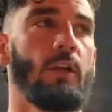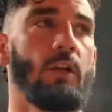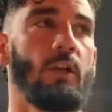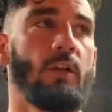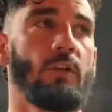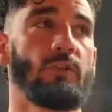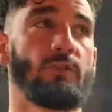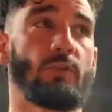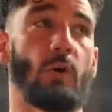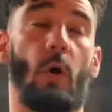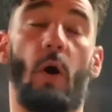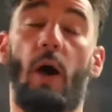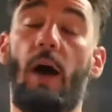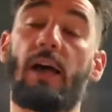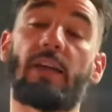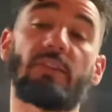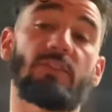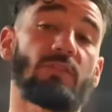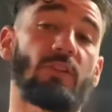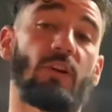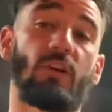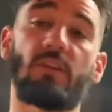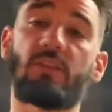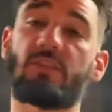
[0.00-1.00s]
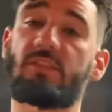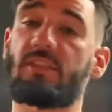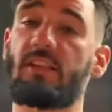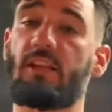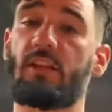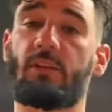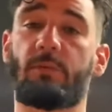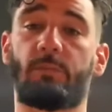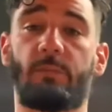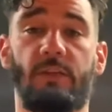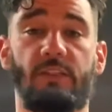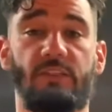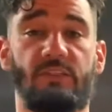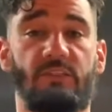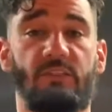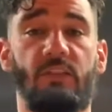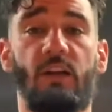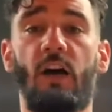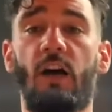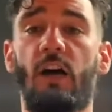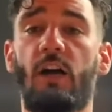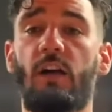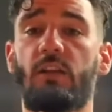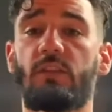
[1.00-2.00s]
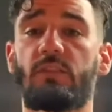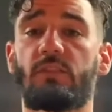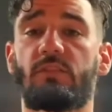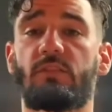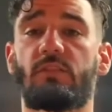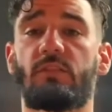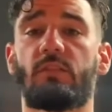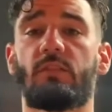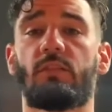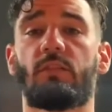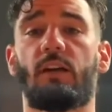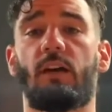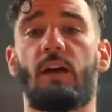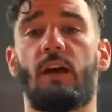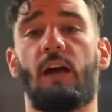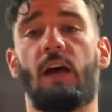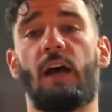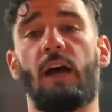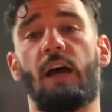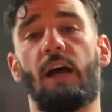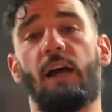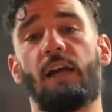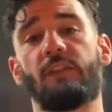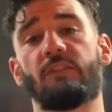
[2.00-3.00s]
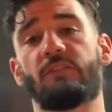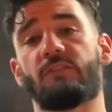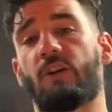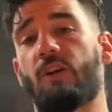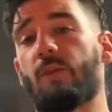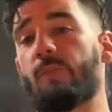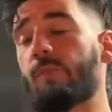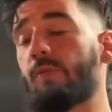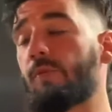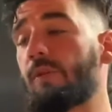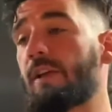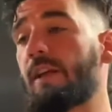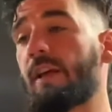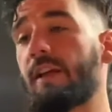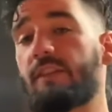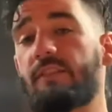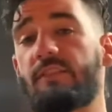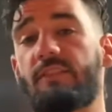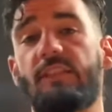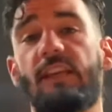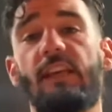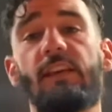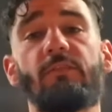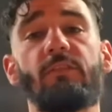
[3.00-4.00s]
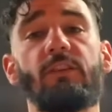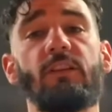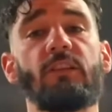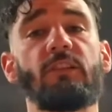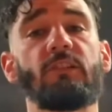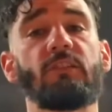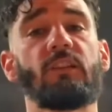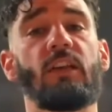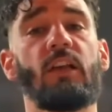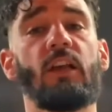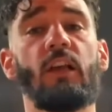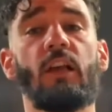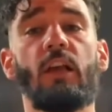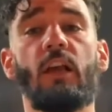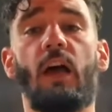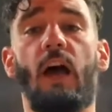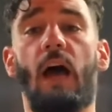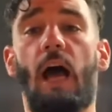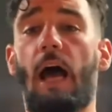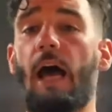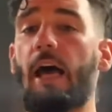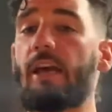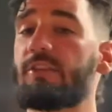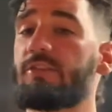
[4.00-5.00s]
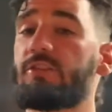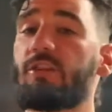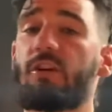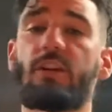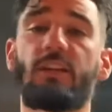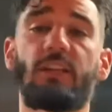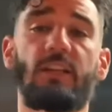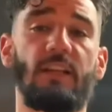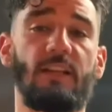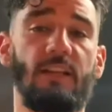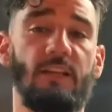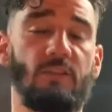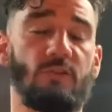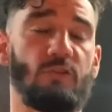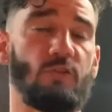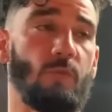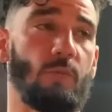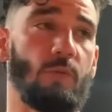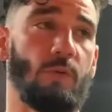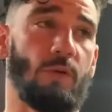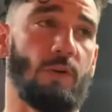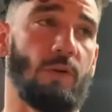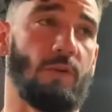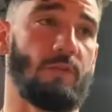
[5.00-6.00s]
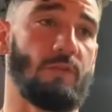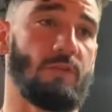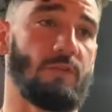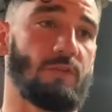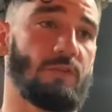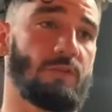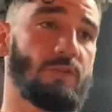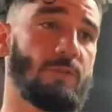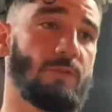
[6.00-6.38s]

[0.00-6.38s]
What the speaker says: So I started selling my stocks. I started pulling out of savings. I started getting super nervous.